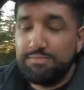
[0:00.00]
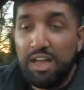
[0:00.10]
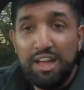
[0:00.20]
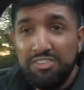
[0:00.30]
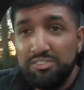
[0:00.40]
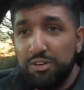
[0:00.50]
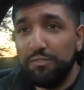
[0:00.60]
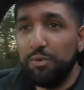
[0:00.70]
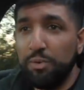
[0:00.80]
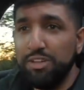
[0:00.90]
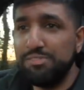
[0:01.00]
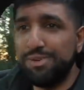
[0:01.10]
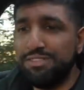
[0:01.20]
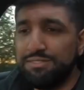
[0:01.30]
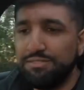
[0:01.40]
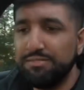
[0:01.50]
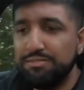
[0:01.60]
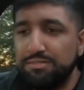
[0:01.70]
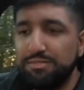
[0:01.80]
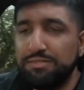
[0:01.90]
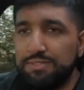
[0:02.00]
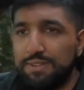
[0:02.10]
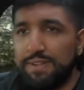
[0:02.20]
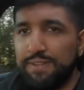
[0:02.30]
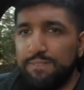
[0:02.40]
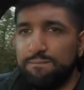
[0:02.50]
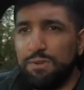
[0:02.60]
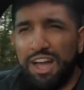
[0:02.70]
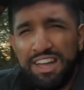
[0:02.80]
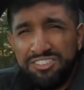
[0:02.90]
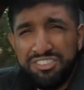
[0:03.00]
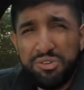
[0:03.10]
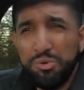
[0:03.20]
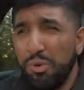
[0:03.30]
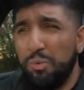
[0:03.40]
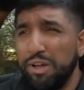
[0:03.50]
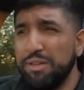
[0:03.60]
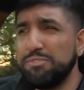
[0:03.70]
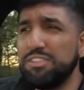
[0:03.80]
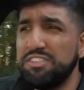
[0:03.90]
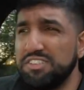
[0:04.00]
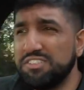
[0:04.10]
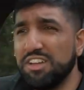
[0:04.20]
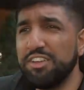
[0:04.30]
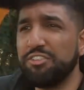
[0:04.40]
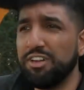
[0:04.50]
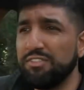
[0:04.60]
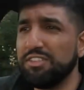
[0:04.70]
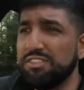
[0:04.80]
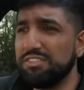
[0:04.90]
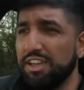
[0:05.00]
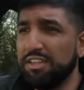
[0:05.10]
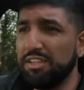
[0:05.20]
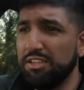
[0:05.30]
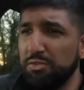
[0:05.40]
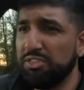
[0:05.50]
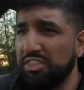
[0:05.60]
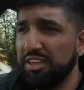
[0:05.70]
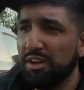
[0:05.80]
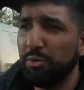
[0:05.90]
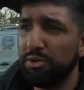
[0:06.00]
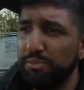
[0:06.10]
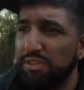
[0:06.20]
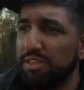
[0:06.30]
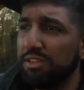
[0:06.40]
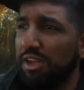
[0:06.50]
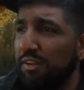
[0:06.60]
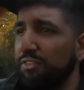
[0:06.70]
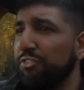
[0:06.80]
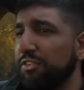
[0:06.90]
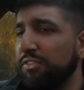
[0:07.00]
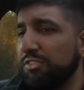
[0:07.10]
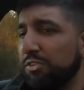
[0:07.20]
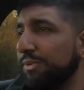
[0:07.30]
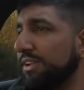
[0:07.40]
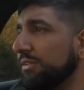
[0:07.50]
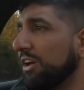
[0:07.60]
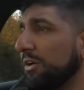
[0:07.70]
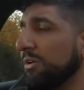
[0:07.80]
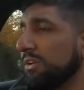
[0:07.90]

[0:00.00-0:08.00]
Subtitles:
I actually don't have no words, man. I actually don't know why I'm this excited driving this. Like, you'd think I wouldn't be, having driven so many, you know.